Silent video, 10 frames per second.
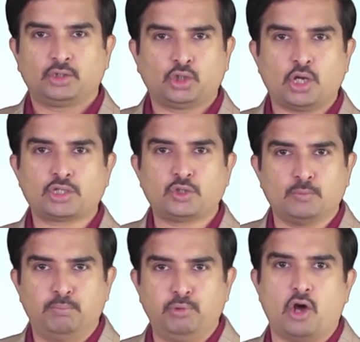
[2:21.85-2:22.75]
thought
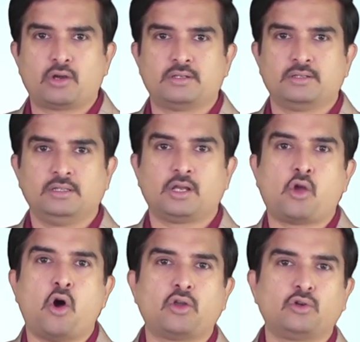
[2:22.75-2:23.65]
to block the
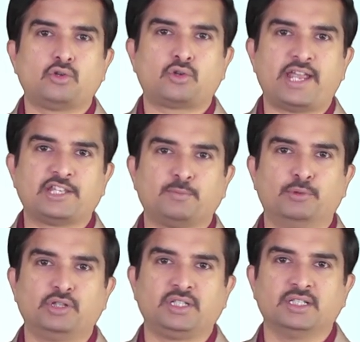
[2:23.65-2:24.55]
cargo
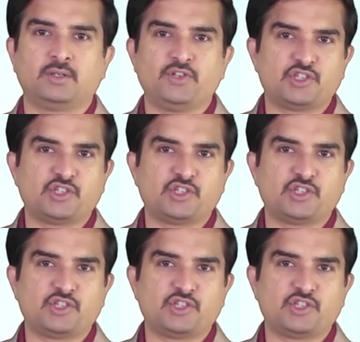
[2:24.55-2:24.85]
transporter,